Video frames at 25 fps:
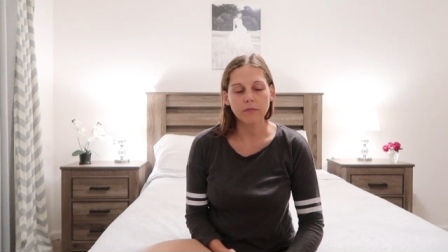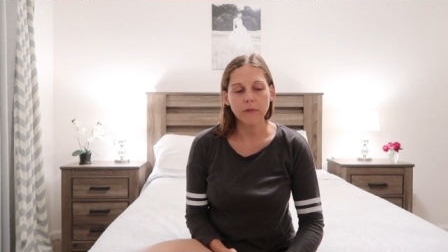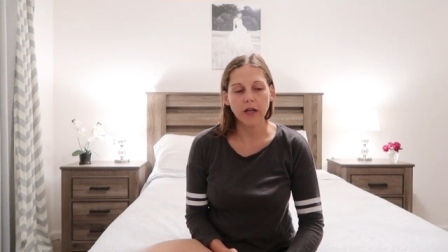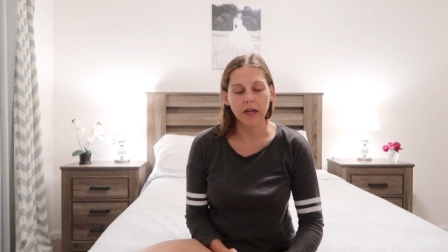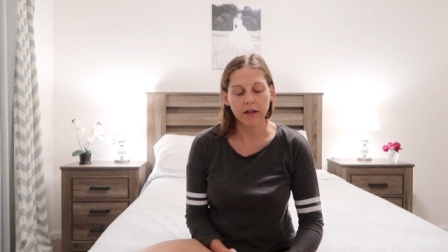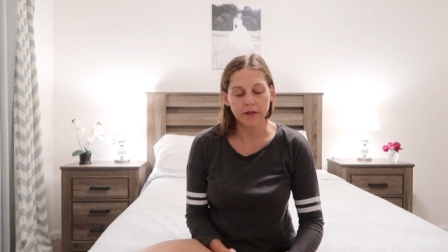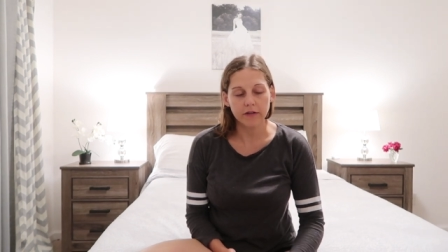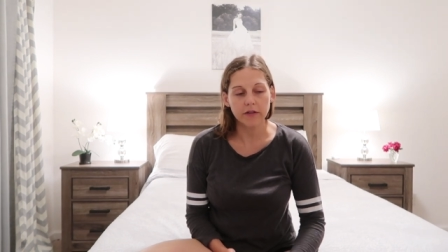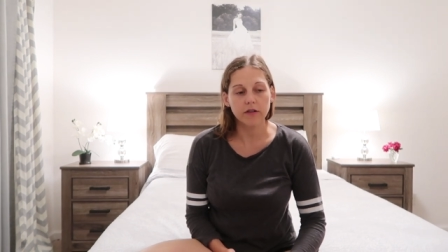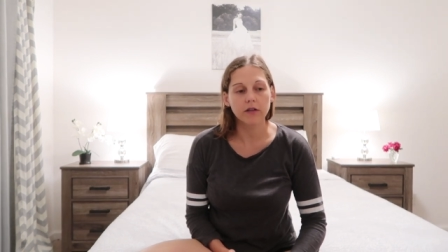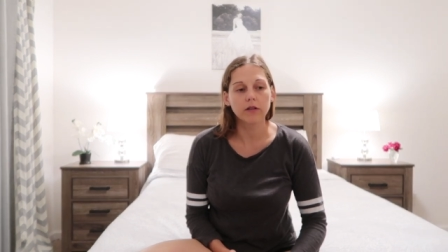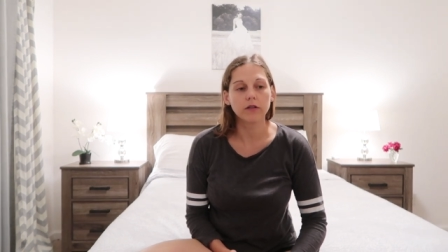
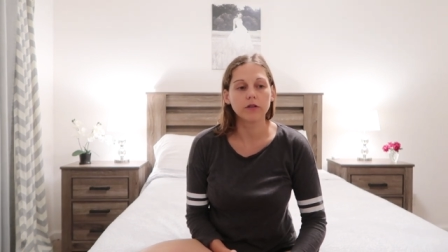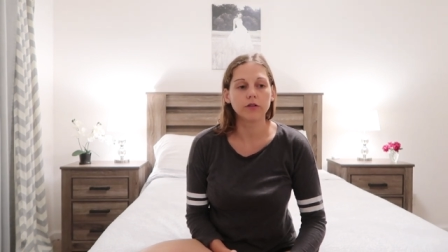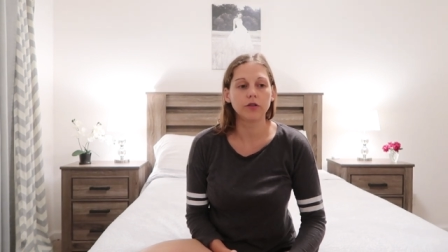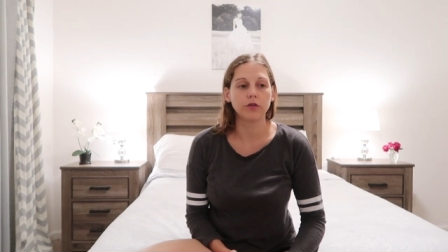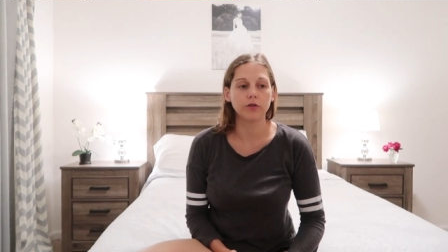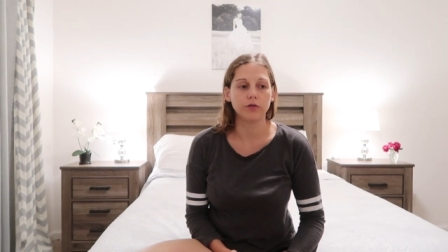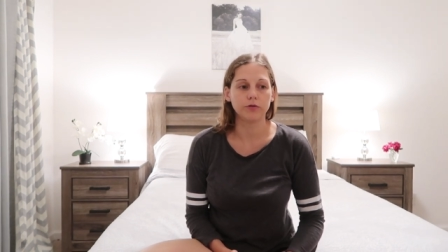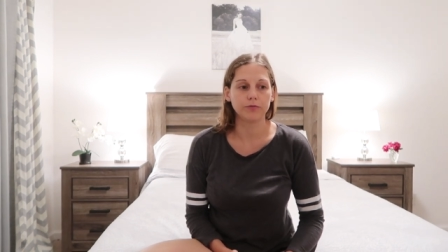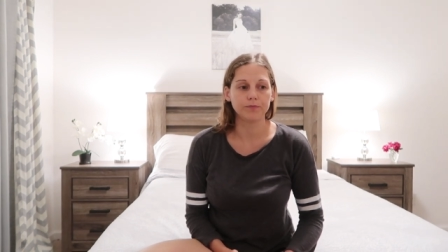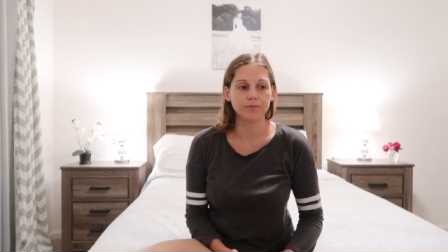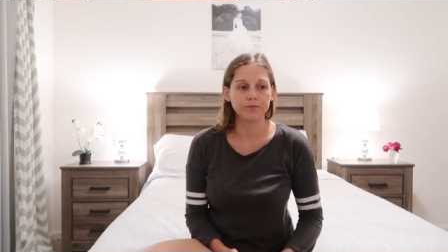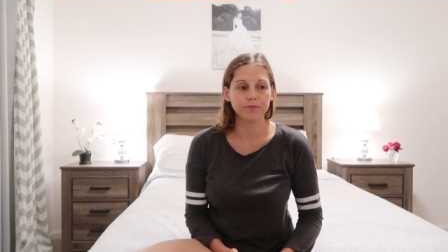I still
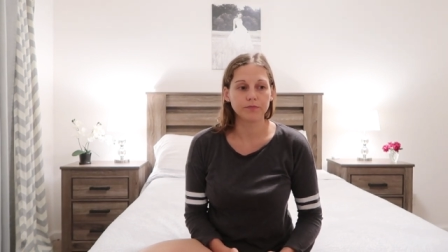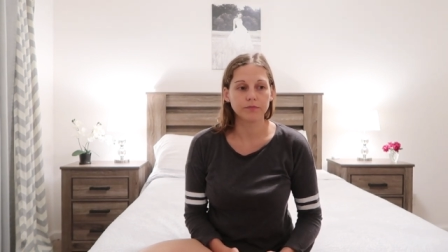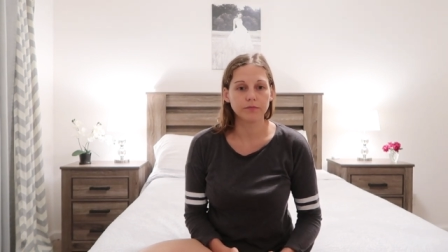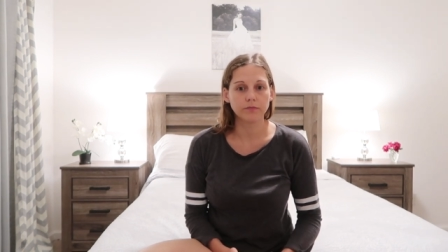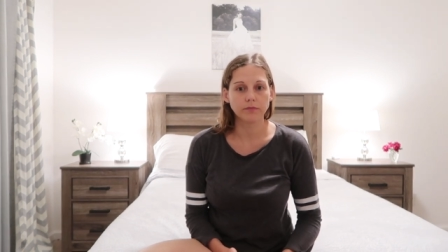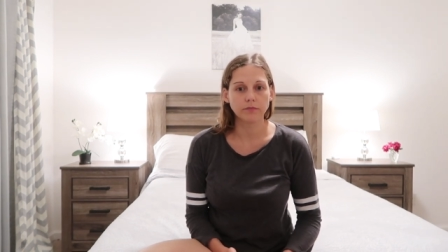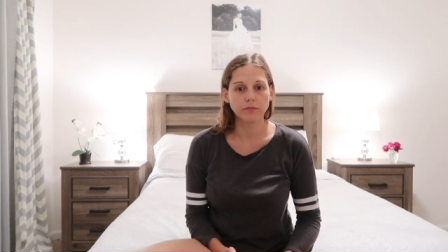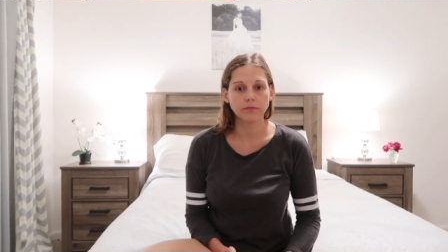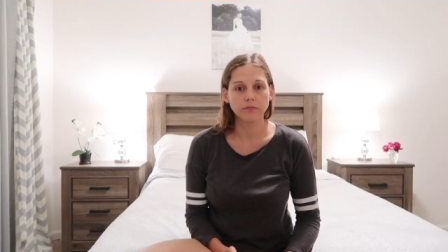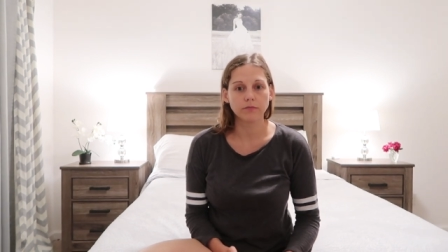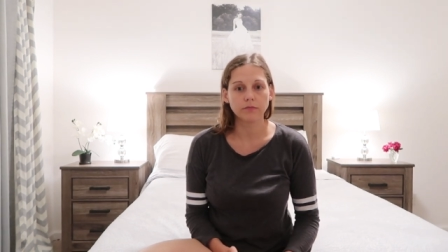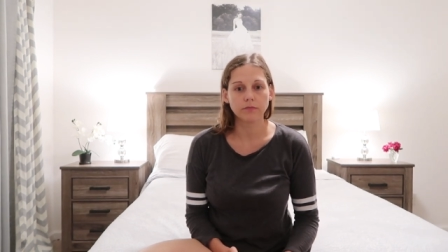do
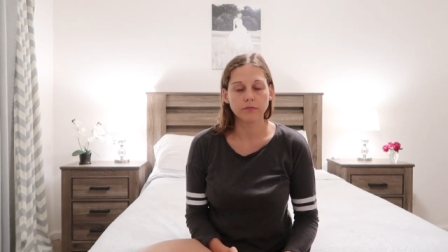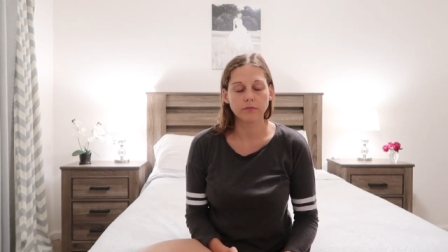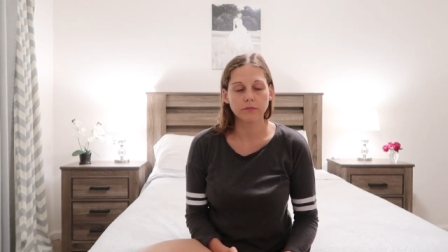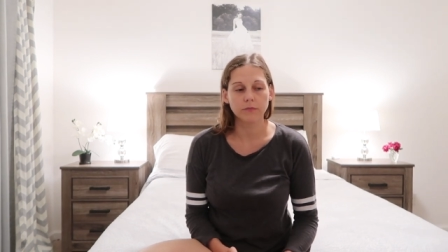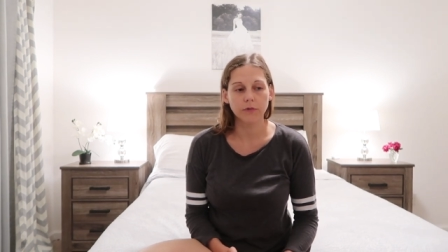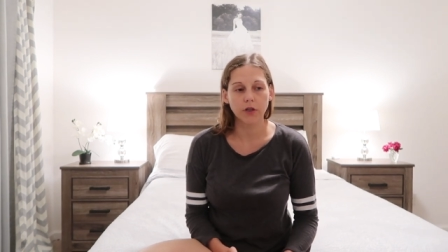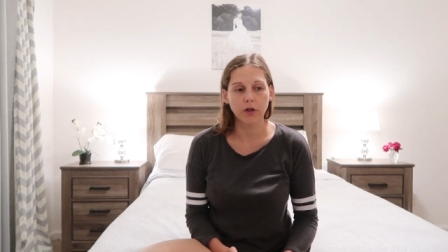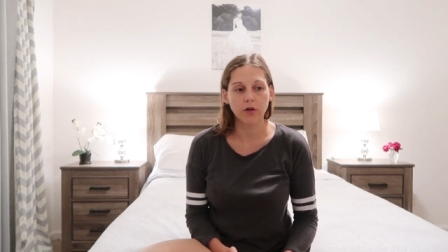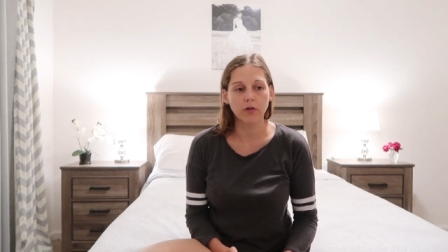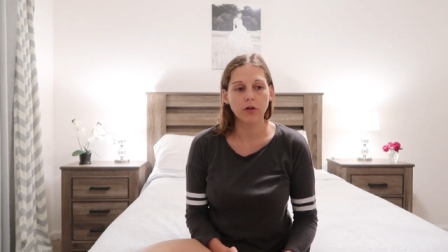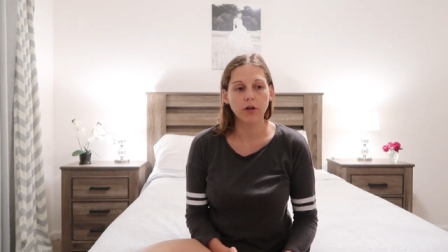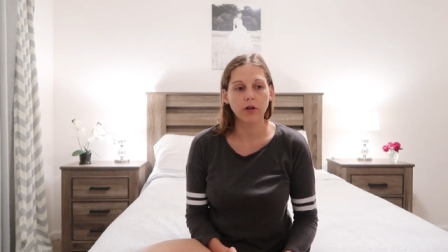
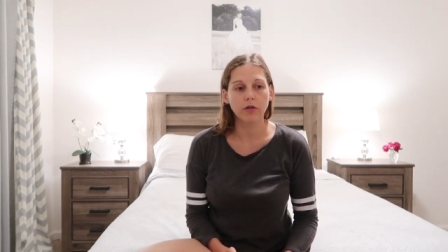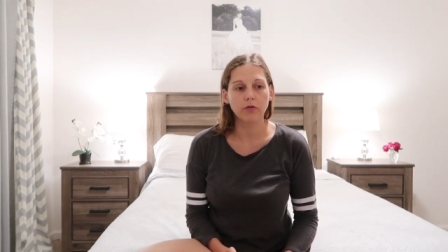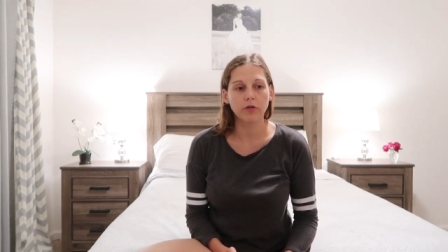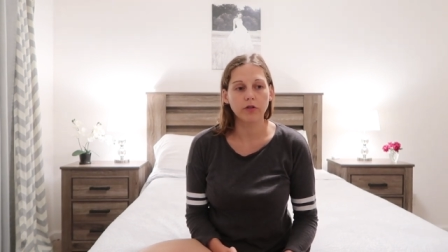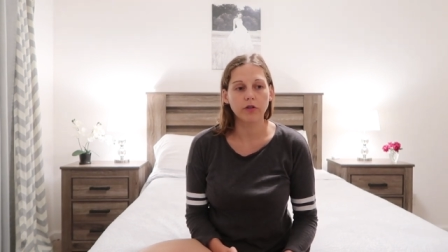know it